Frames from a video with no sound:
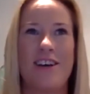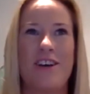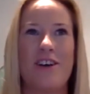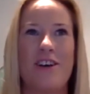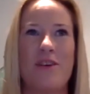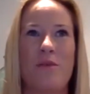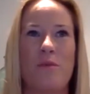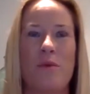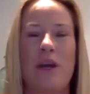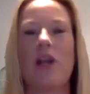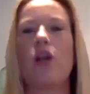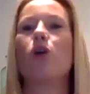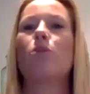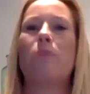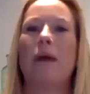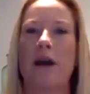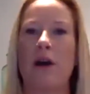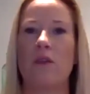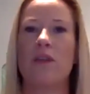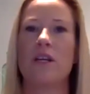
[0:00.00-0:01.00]
we're going to look
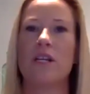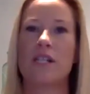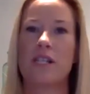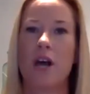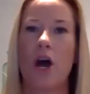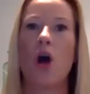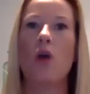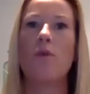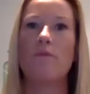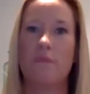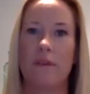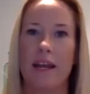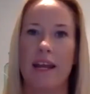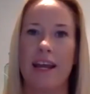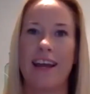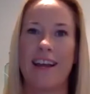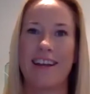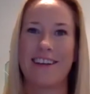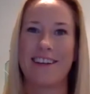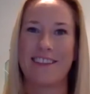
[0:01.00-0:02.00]
back on this
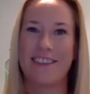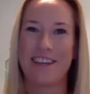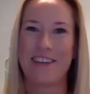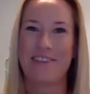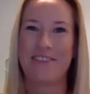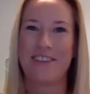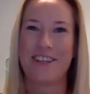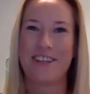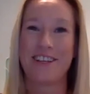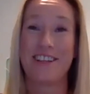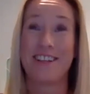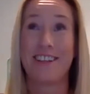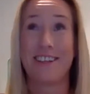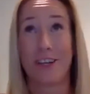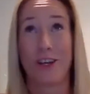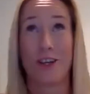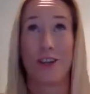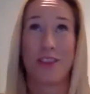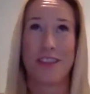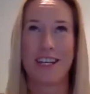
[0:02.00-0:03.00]
hopefully and think of the
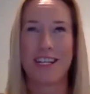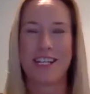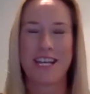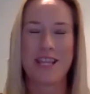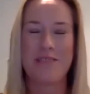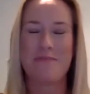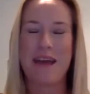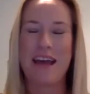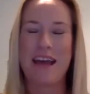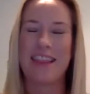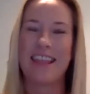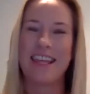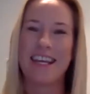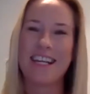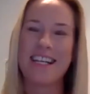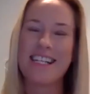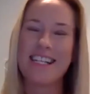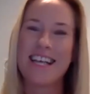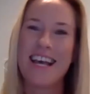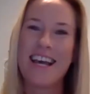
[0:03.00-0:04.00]
good things and the bad
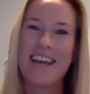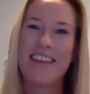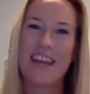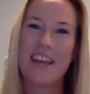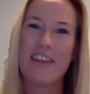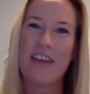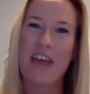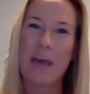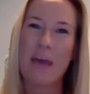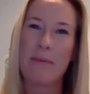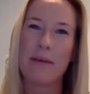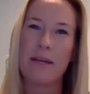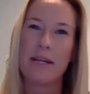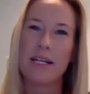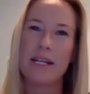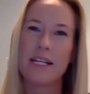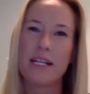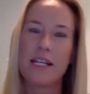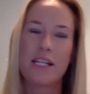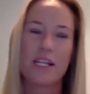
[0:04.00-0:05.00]
things that have
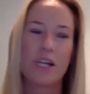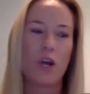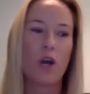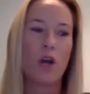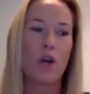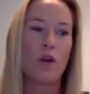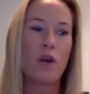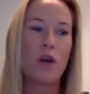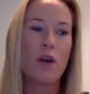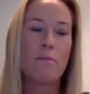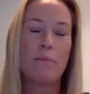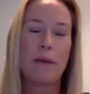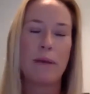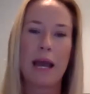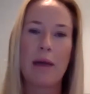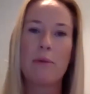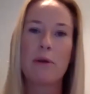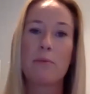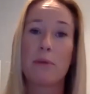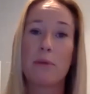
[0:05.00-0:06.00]
happened. So
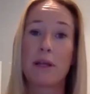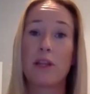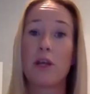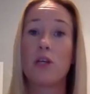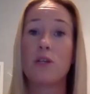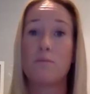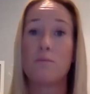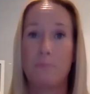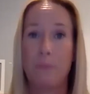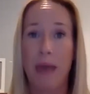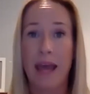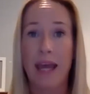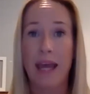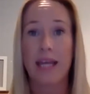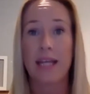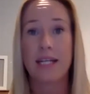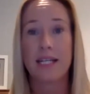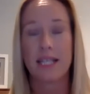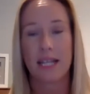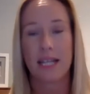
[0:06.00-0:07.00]
being able to bring those back
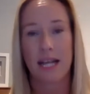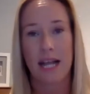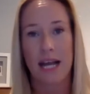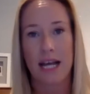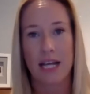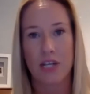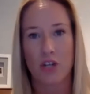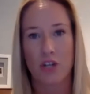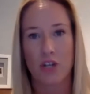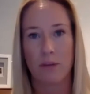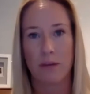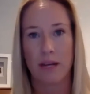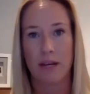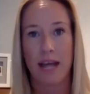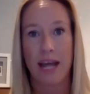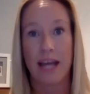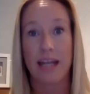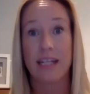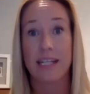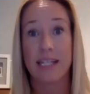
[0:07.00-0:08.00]
into the classroom
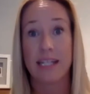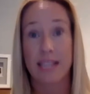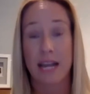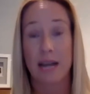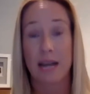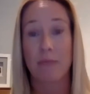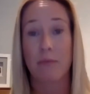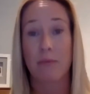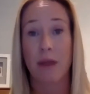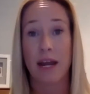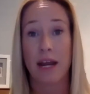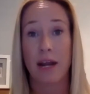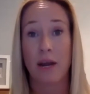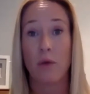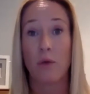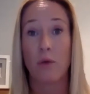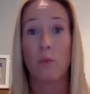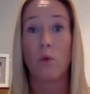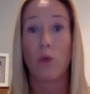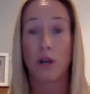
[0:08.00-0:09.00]
and
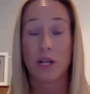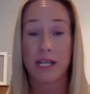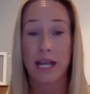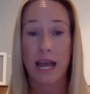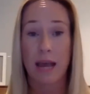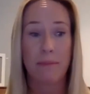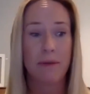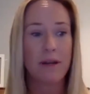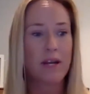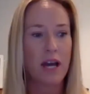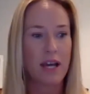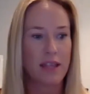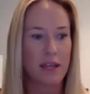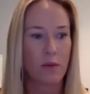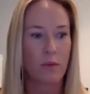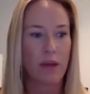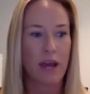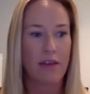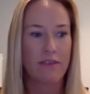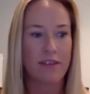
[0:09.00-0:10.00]
celebrating what has happened, I
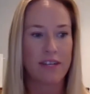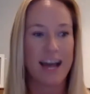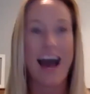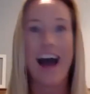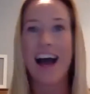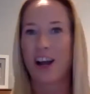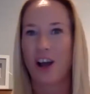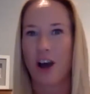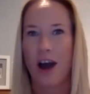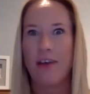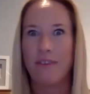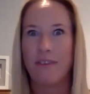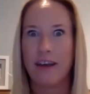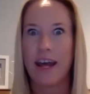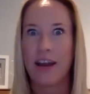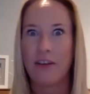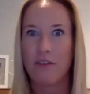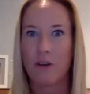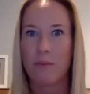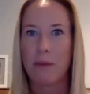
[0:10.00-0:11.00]
think we have to archive it
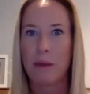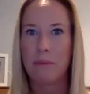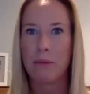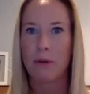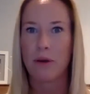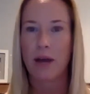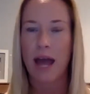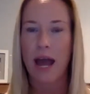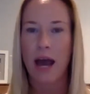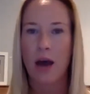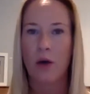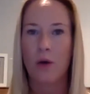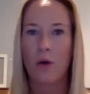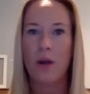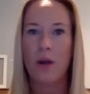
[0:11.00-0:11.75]
and remember how